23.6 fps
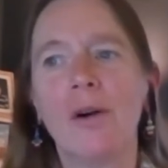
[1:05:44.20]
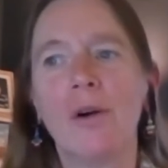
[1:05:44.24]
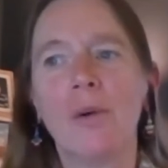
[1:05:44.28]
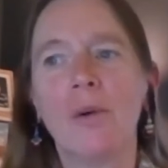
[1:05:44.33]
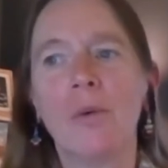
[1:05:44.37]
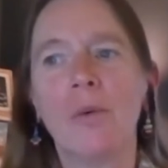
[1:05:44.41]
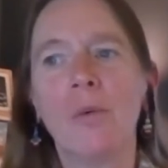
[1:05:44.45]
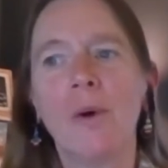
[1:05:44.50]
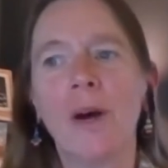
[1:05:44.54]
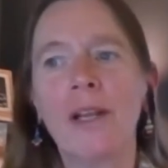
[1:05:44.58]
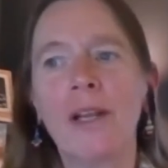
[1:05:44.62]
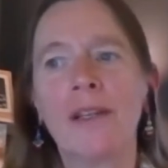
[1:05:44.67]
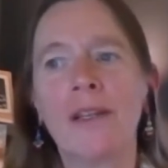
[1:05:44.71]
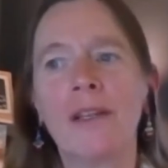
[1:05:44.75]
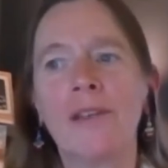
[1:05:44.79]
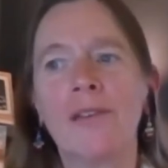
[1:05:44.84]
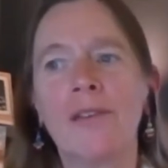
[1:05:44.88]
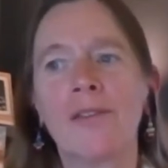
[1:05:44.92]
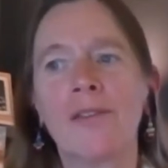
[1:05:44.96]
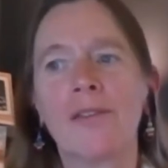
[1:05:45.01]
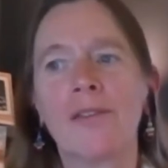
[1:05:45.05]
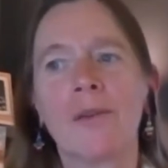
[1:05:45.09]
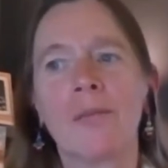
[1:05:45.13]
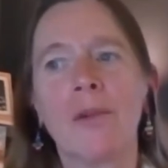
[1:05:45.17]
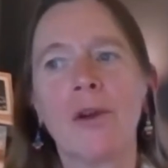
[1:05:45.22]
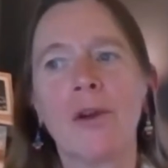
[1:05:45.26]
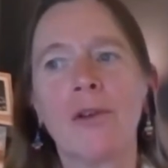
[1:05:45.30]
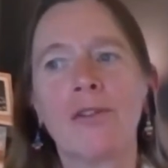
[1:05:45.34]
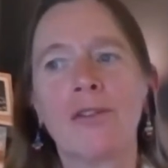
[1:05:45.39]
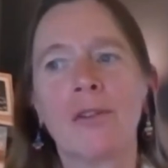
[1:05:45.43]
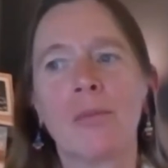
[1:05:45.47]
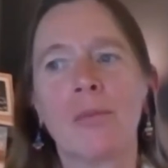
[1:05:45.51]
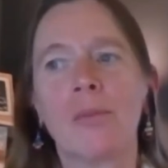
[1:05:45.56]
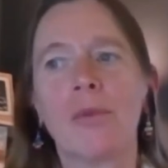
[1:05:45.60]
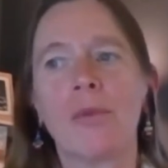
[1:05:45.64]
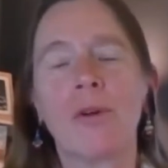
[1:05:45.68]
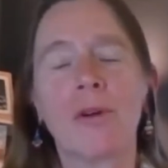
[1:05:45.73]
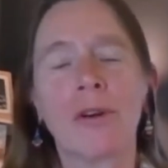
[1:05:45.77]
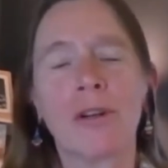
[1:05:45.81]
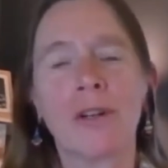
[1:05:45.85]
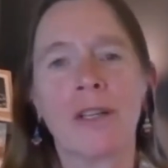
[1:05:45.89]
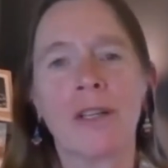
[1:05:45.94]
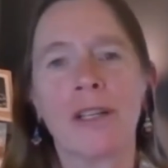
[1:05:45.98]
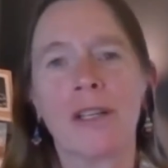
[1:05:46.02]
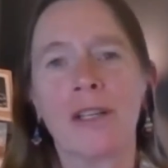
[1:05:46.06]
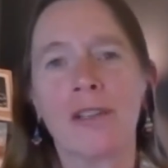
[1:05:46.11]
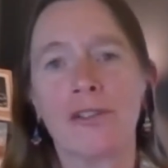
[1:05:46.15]
what is the most
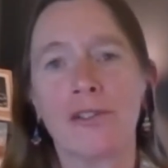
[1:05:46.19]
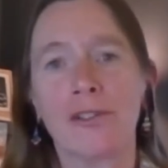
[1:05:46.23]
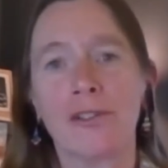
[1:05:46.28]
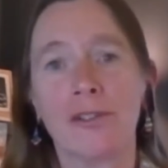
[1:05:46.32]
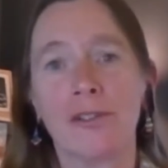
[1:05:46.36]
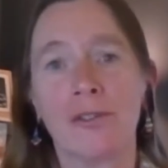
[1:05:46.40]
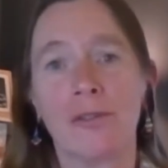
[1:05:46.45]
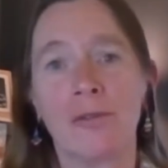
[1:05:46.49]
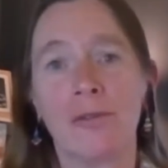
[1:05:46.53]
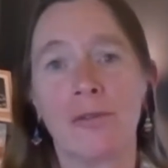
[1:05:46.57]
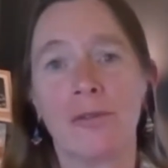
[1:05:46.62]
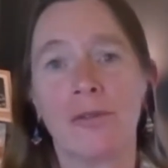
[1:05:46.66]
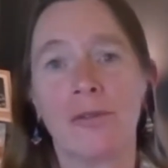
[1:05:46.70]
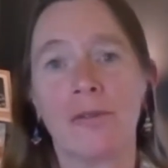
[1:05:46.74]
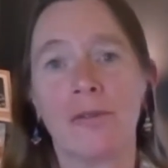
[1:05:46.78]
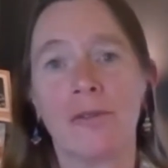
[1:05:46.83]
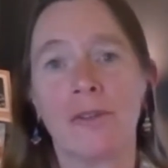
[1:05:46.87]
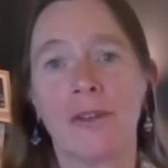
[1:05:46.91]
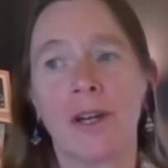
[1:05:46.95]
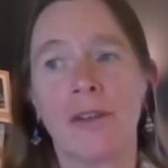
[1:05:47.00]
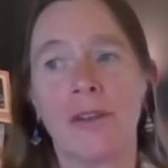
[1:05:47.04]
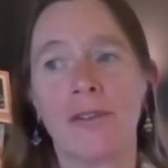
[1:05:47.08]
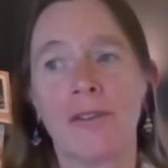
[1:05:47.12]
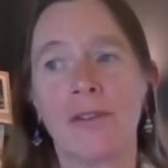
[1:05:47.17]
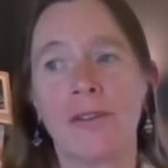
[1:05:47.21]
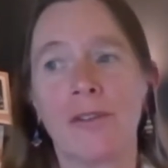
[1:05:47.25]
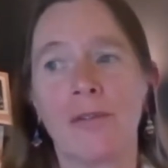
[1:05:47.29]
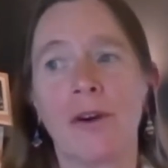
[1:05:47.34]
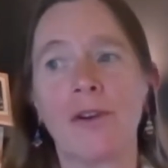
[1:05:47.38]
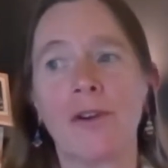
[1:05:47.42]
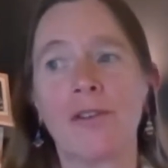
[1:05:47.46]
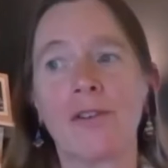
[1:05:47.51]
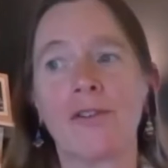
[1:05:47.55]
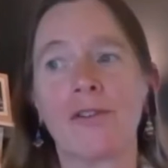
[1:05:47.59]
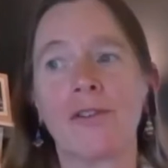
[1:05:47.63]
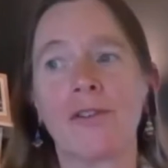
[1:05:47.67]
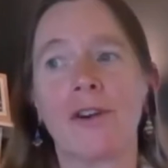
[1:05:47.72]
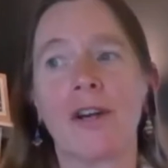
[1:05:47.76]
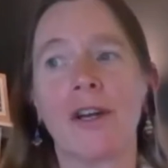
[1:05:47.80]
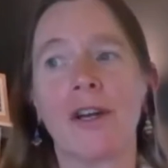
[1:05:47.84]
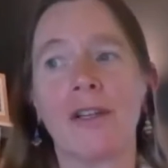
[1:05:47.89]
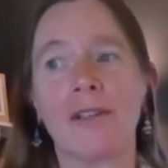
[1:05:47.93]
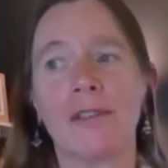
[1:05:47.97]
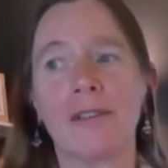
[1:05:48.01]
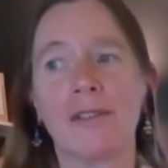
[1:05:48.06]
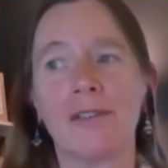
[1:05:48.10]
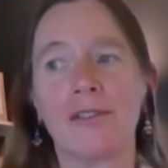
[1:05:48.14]
important issue for us to focus
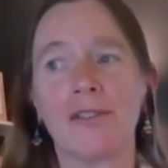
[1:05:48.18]
on?